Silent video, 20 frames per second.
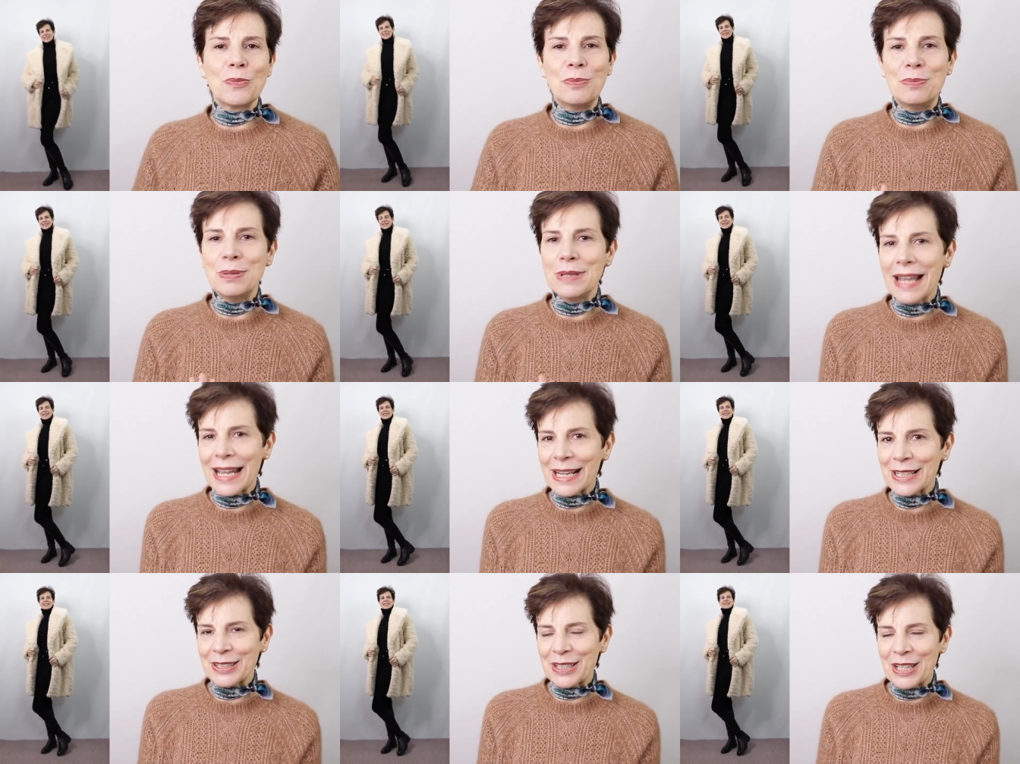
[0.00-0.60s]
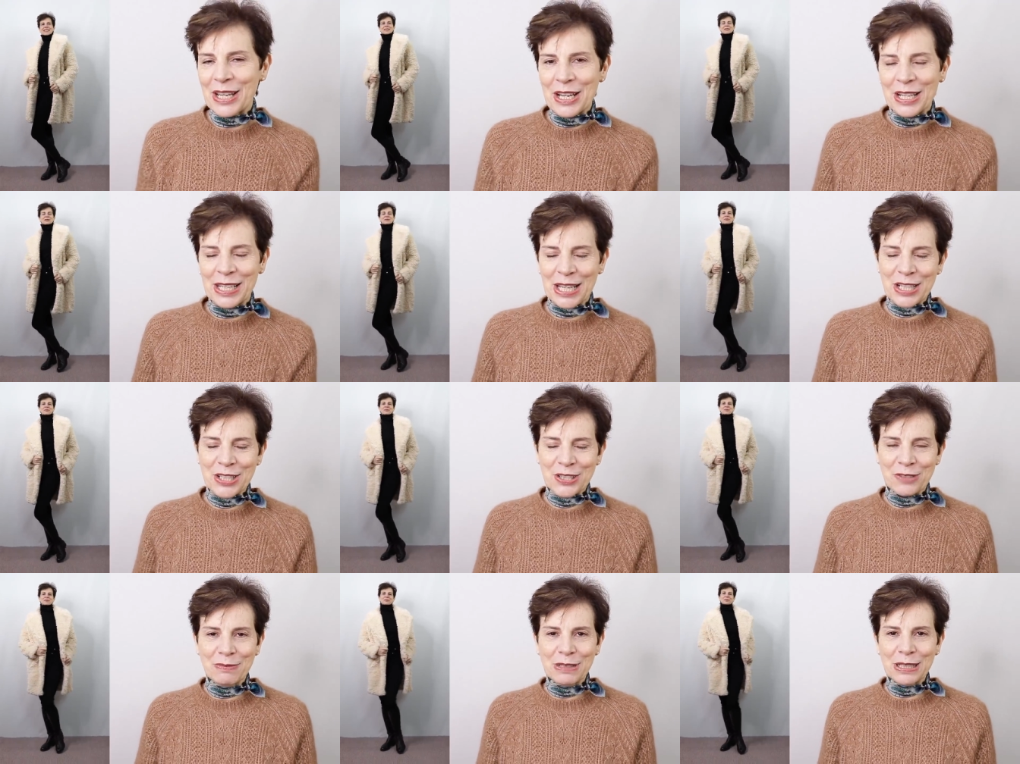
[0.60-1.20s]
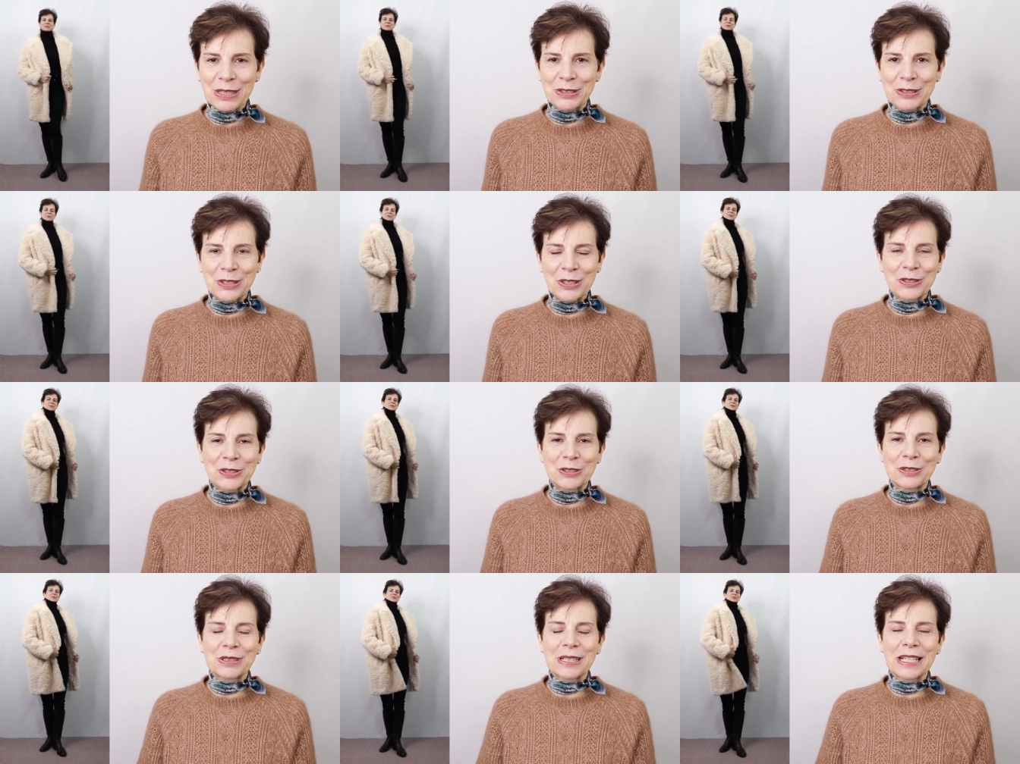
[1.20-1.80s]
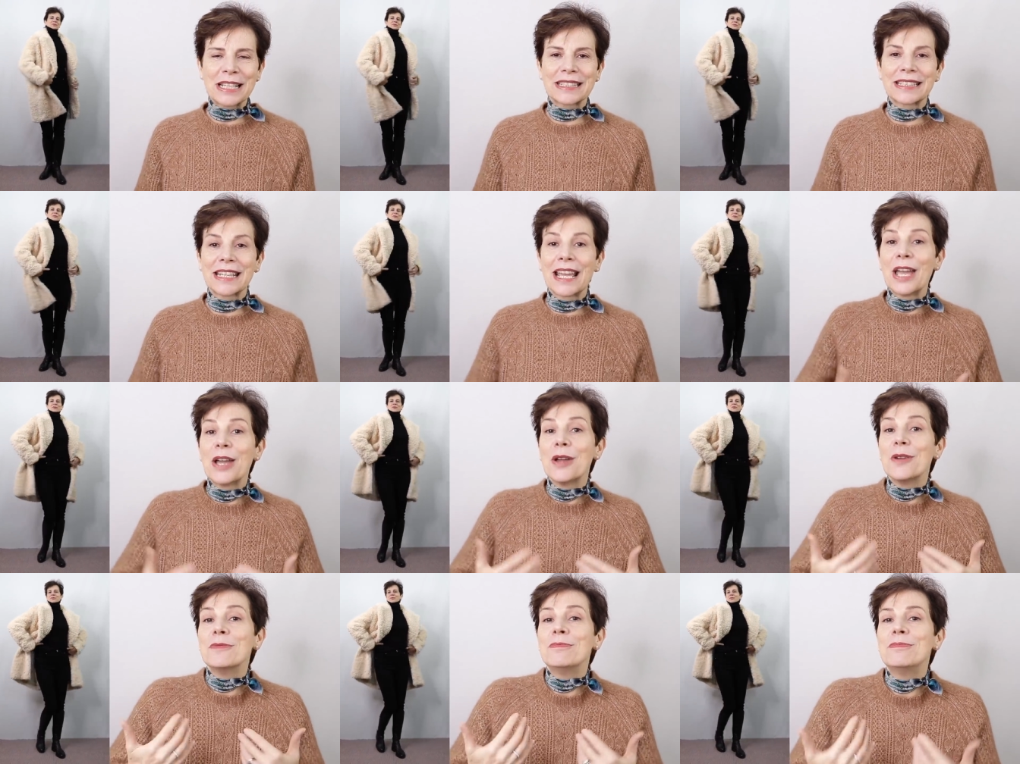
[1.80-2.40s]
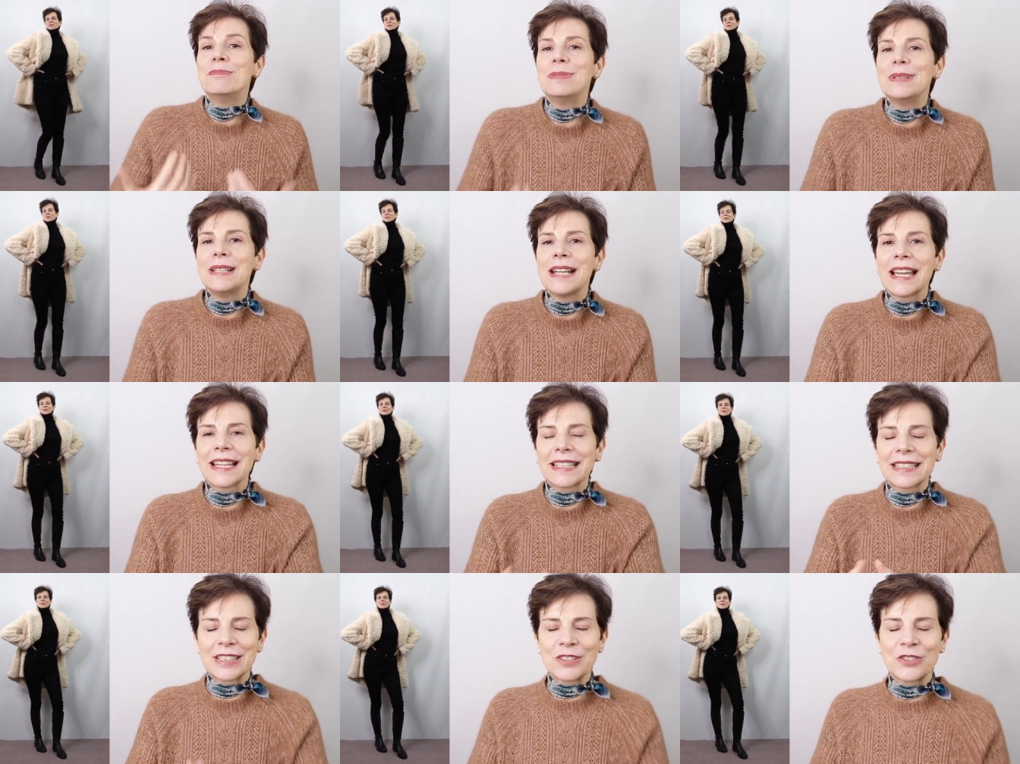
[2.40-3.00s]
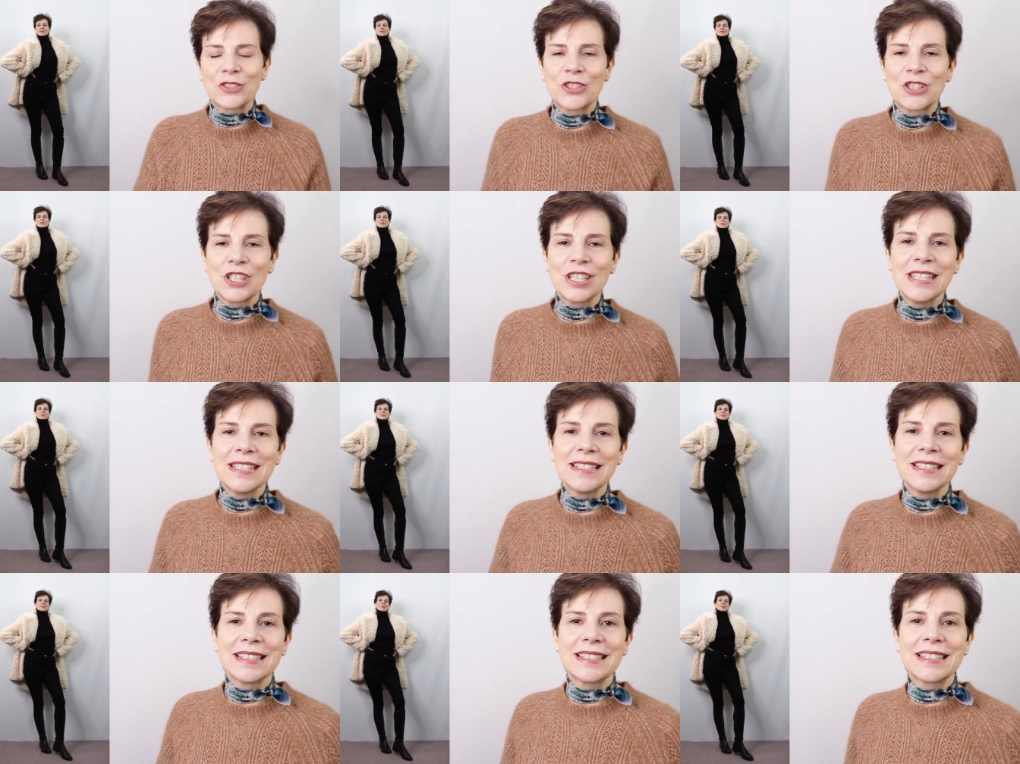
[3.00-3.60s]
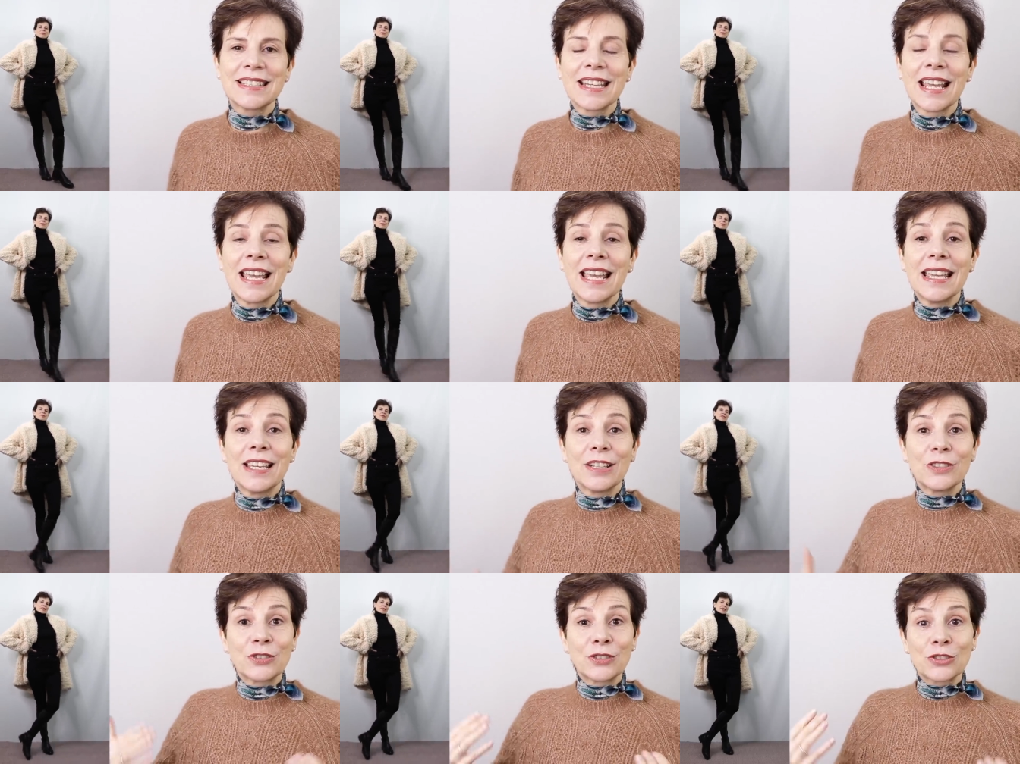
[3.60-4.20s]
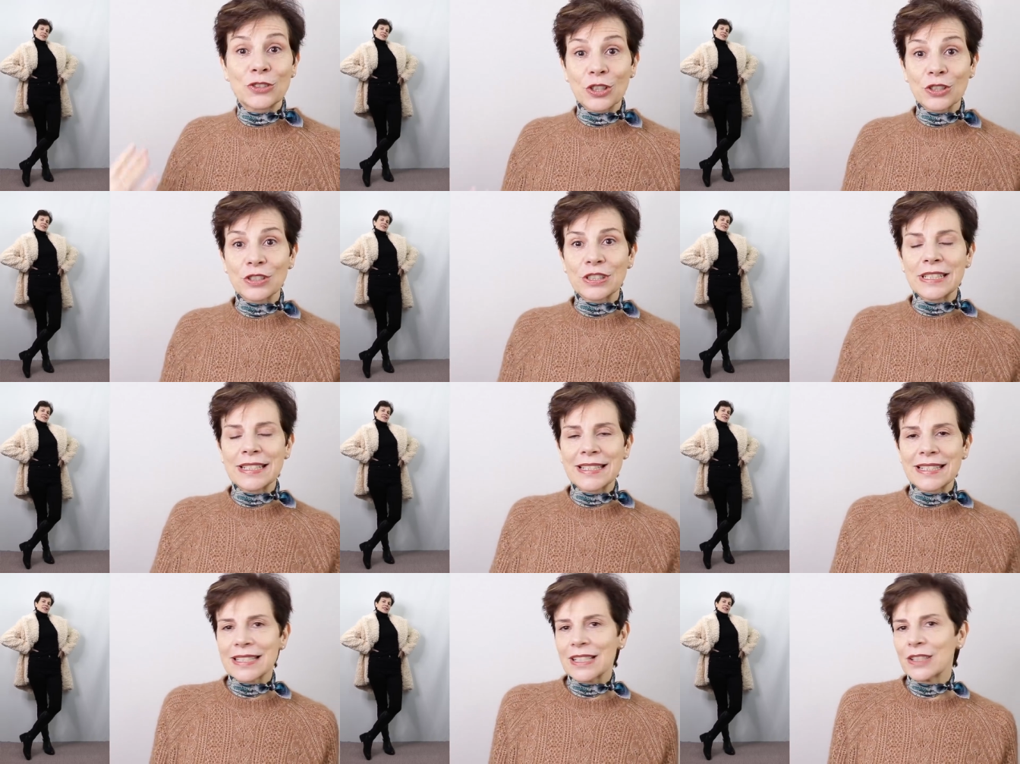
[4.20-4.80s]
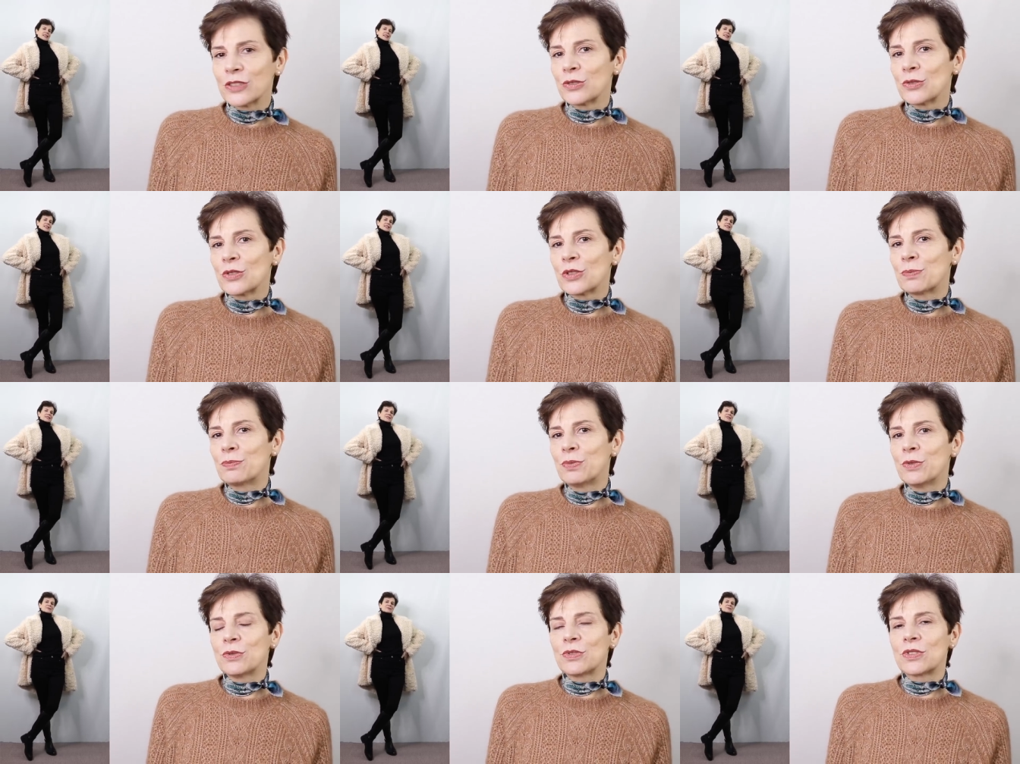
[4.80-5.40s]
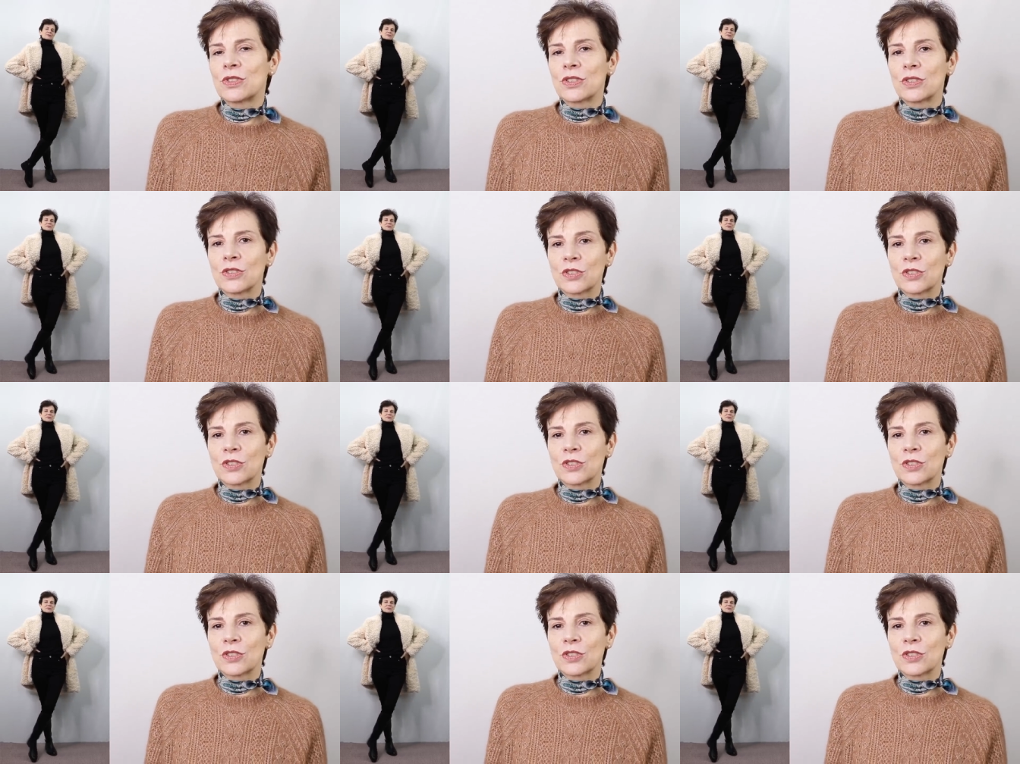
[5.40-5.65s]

black cashmere turtleneck, black jeans tucked inside those boots.